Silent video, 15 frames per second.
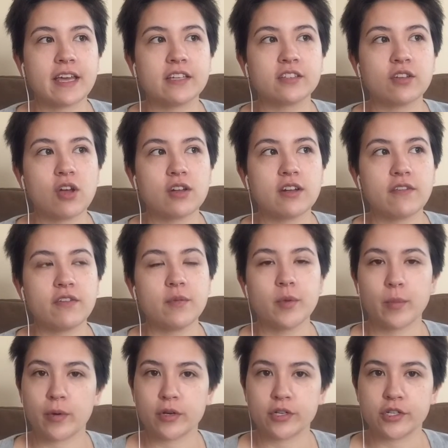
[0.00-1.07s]
And so I'll definitely
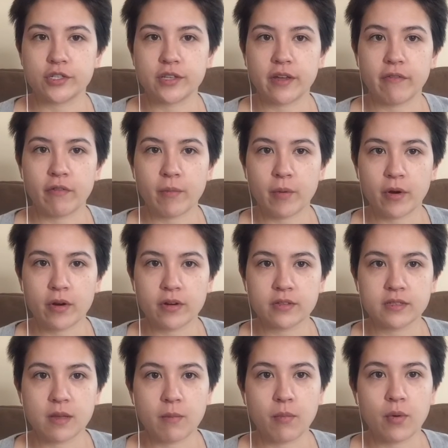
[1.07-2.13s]
be purchasing from her at
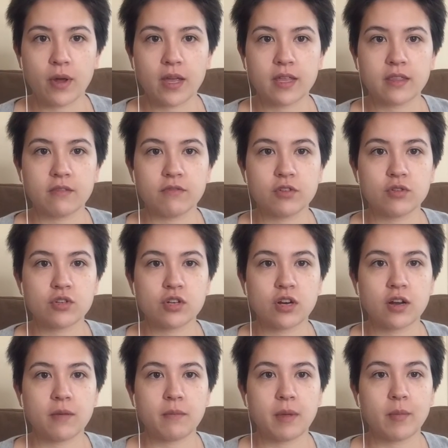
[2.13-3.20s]
some point in the future.
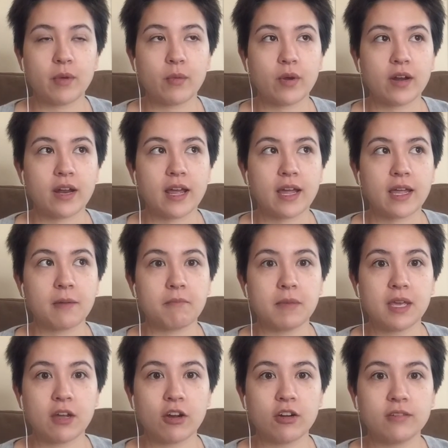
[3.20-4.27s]
And maybe one day I can
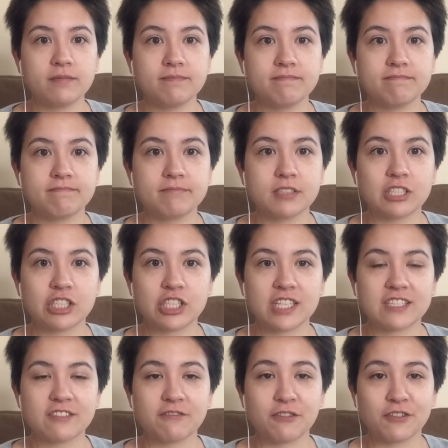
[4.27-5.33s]
meet her, since she
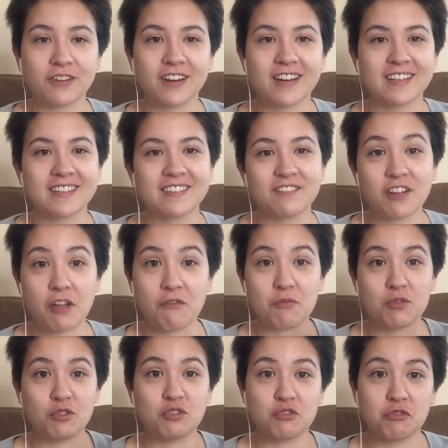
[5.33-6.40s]
has a friend. We have a
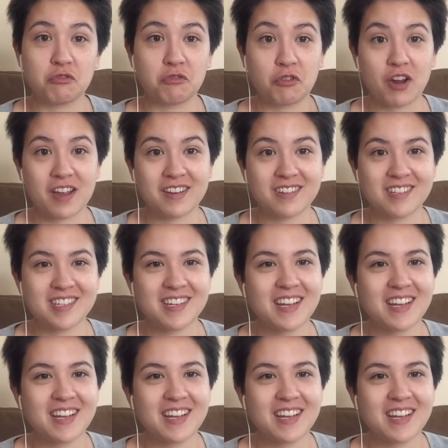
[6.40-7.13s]
mutual friend.